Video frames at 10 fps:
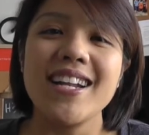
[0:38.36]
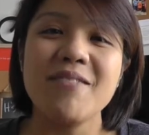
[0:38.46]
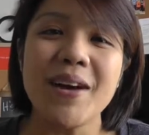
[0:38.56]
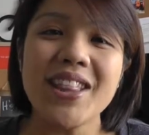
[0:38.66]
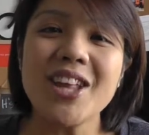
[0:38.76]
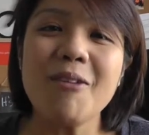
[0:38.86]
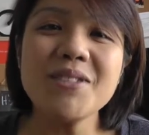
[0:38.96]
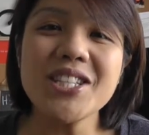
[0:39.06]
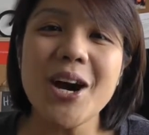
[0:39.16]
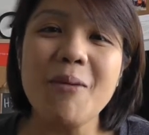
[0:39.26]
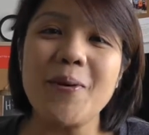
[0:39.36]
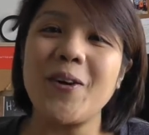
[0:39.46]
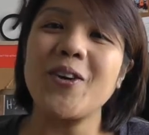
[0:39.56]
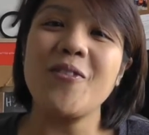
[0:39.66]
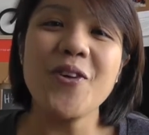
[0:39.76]
my thumbs up,
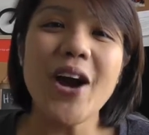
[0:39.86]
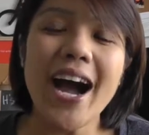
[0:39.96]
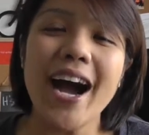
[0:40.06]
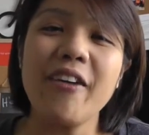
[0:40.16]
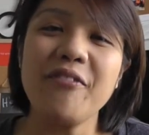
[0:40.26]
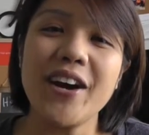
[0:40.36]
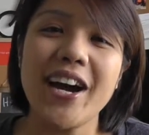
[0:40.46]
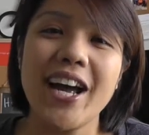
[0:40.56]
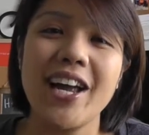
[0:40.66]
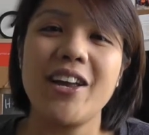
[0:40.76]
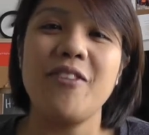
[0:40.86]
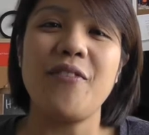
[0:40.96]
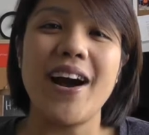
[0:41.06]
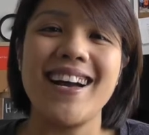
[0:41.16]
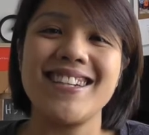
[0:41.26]
I'll give you a high five if
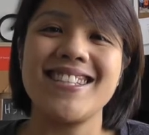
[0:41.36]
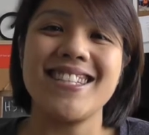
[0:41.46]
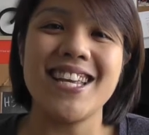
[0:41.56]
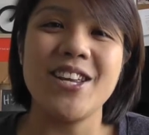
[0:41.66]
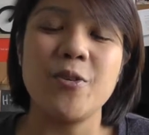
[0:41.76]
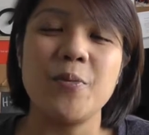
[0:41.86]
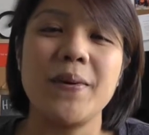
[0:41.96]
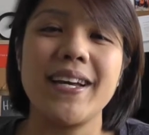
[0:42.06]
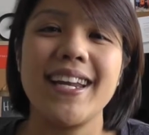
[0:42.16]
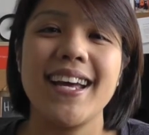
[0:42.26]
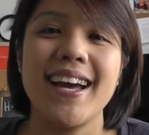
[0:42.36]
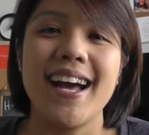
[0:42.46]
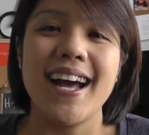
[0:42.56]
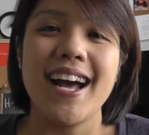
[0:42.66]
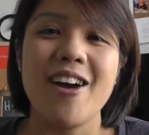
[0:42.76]
I see you. But
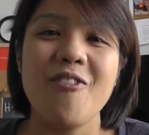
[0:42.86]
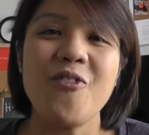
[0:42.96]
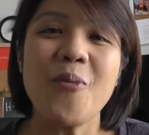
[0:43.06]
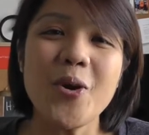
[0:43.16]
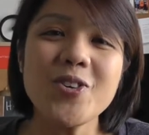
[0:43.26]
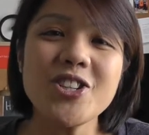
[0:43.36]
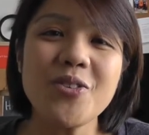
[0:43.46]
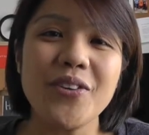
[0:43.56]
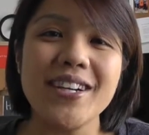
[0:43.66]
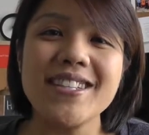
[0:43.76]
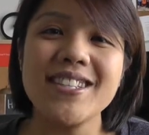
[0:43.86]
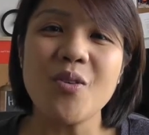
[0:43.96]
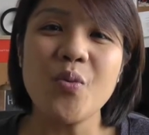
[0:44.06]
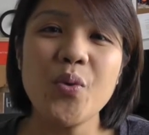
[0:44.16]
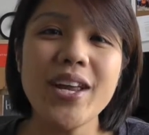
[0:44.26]
for most of us,
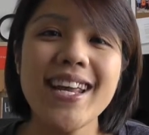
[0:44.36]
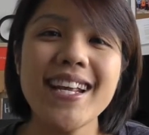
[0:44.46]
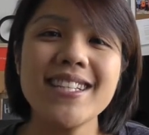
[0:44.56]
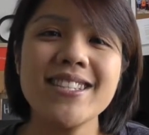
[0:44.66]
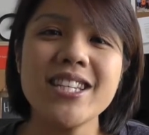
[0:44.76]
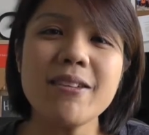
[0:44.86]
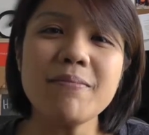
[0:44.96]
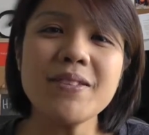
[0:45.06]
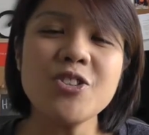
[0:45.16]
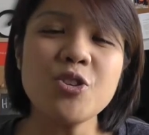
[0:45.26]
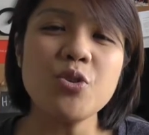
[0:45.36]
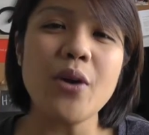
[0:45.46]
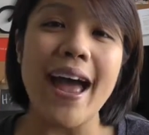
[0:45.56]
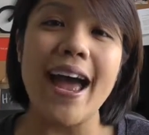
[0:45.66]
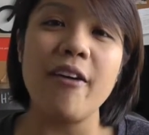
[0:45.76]
we seem to
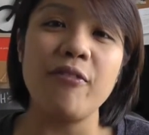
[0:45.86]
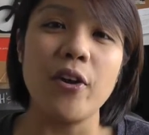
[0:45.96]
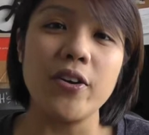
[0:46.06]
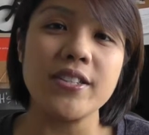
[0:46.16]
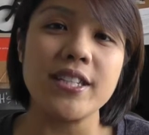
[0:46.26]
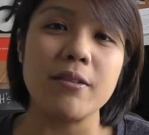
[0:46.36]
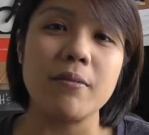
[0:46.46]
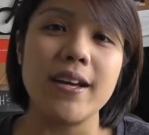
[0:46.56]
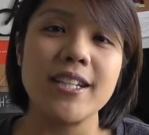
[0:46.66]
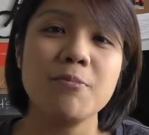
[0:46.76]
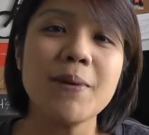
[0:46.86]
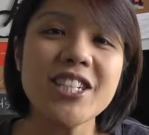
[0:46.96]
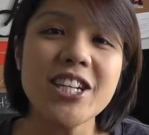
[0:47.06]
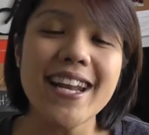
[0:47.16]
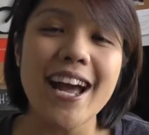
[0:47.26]
have lost it,
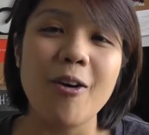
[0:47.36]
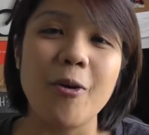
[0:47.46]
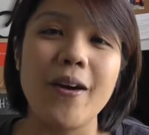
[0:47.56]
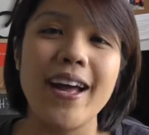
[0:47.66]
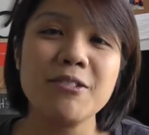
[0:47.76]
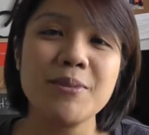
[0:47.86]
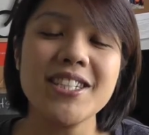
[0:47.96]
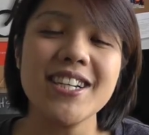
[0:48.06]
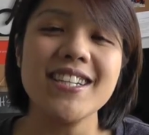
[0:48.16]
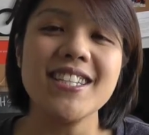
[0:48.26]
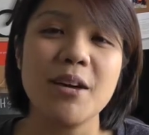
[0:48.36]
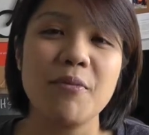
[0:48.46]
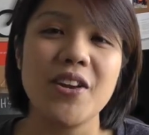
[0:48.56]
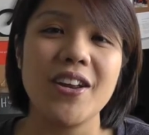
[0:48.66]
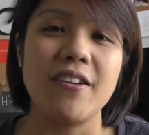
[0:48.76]
especially now, especially at this time
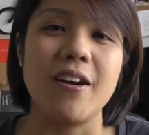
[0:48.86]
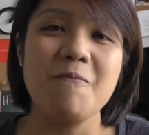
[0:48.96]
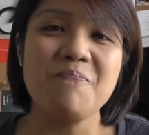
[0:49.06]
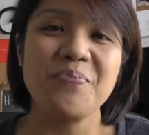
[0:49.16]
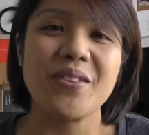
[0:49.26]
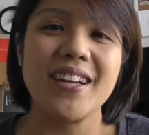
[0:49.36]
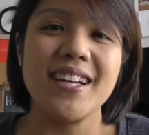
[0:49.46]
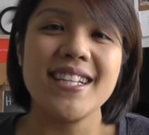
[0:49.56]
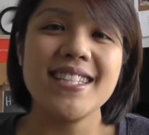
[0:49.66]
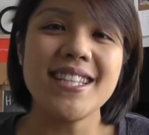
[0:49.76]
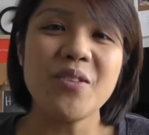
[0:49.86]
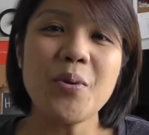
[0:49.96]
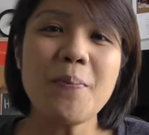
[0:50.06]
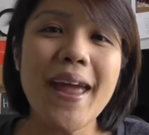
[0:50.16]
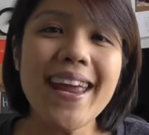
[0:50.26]
of the year. See,
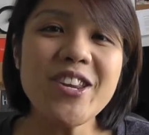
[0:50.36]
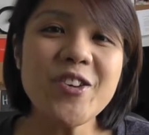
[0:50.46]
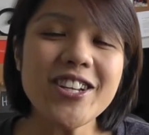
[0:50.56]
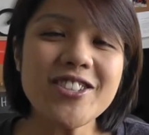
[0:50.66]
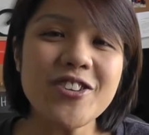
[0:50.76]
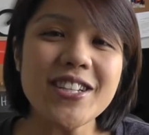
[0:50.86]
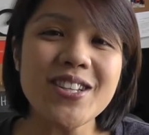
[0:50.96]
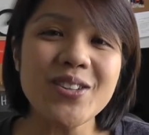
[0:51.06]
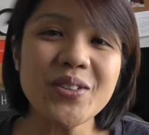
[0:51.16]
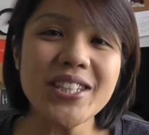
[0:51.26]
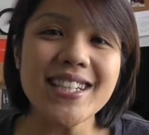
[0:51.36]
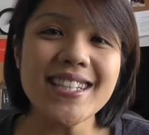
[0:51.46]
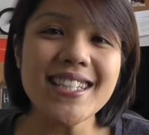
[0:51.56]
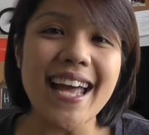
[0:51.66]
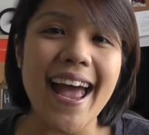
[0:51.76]
we make New Year's
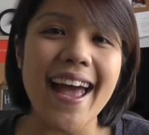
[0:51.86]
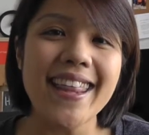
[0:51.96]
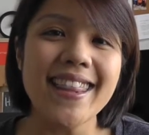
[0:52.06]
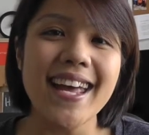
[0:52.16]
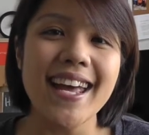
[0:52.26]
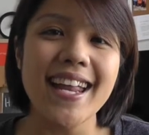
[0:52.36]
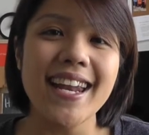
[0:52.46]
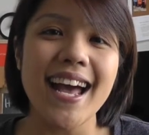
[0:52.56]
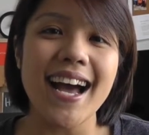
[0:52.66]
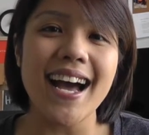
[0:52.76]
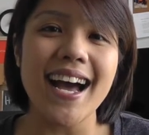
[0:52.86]
resolutions and then